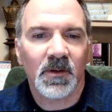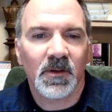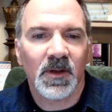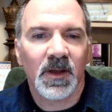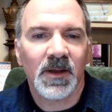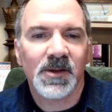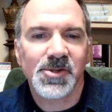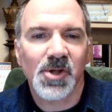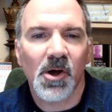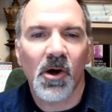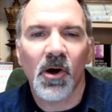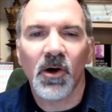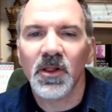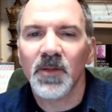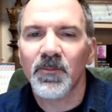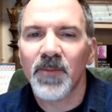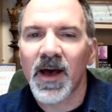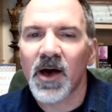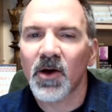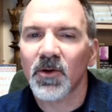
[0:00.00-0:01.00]
It's all
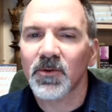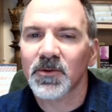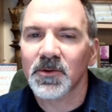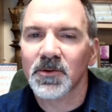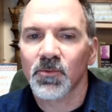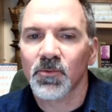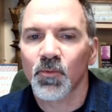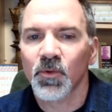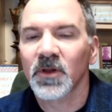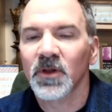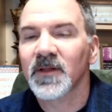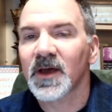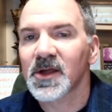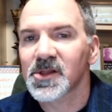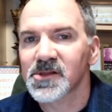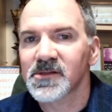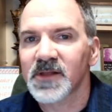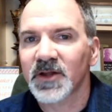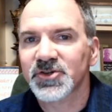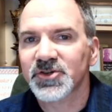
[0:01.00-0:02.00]
about
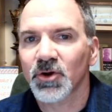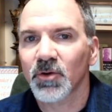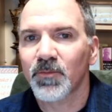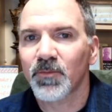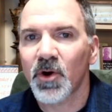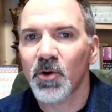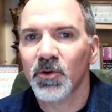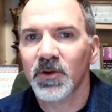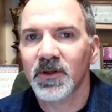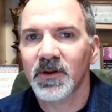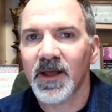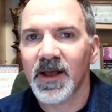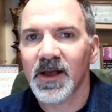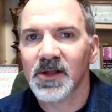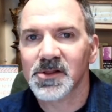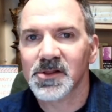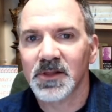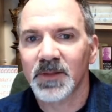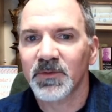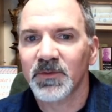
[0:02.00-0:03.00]
realizing that your opponent
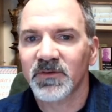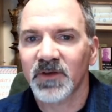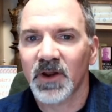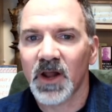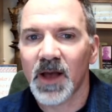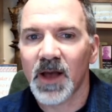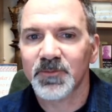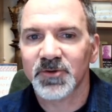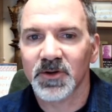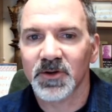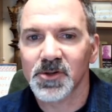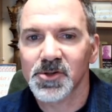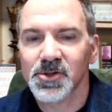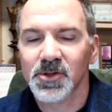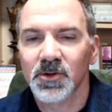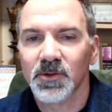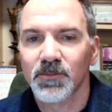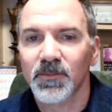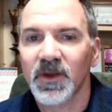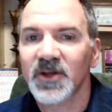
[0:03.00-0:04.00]
has limited
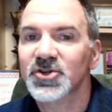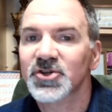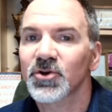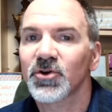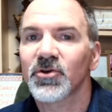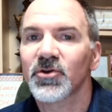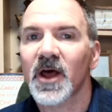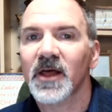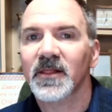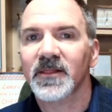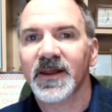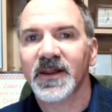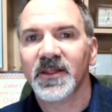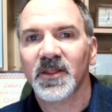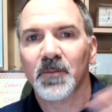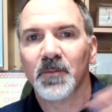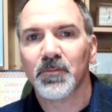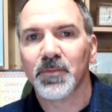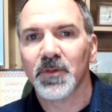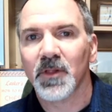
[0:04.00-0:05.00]
options. Make sure you're not
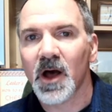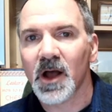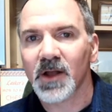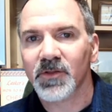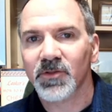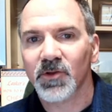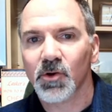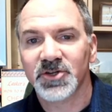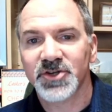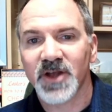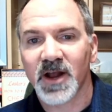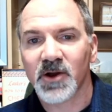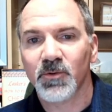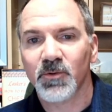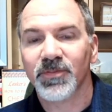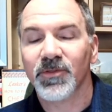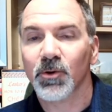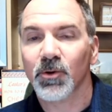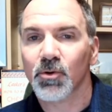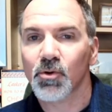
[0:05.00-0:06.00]
letting them block the check
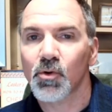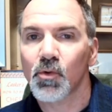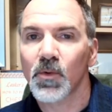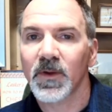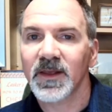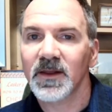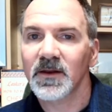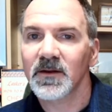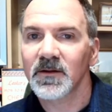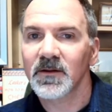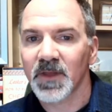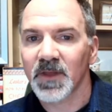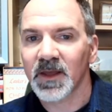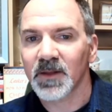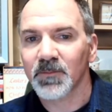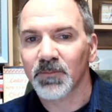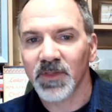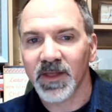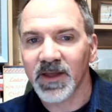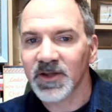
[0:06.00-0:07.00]
with their queen
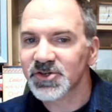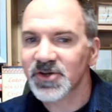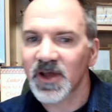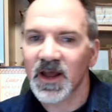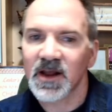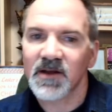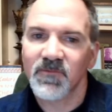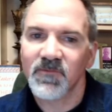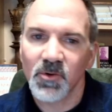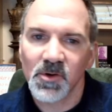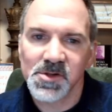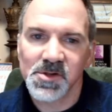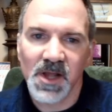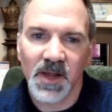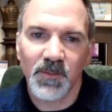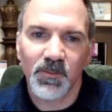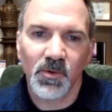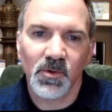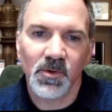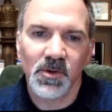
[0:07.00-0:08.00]
and play a check, for
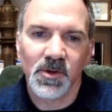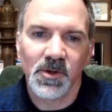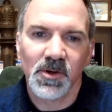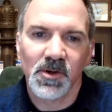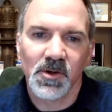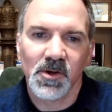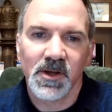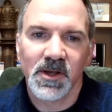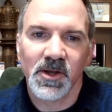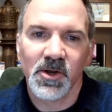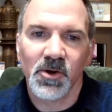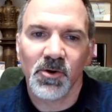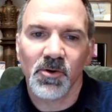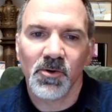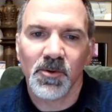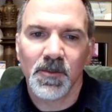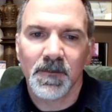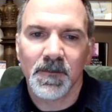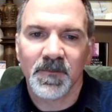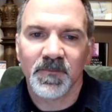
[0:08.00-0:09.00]
example.
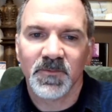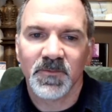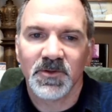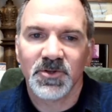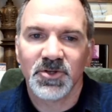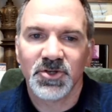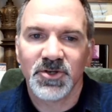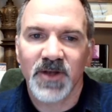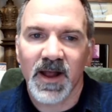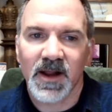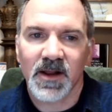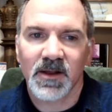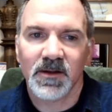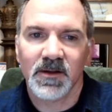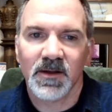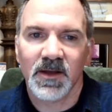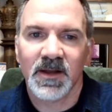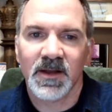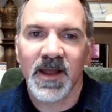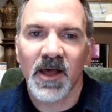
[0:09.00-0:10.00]
Here, check,
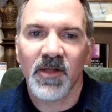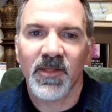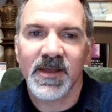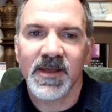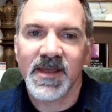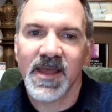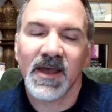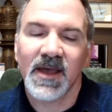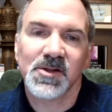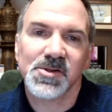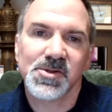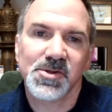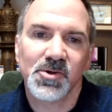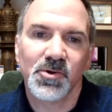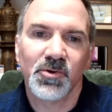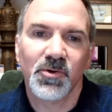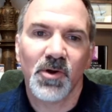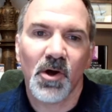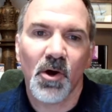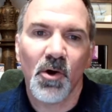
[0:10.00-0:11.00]
and now they can't
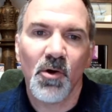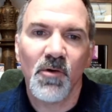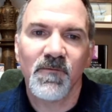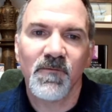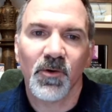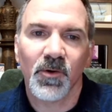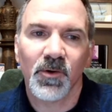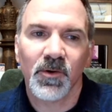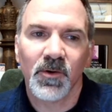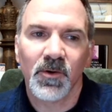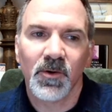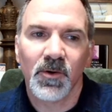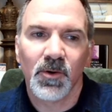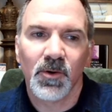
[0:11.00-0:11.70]
scoot over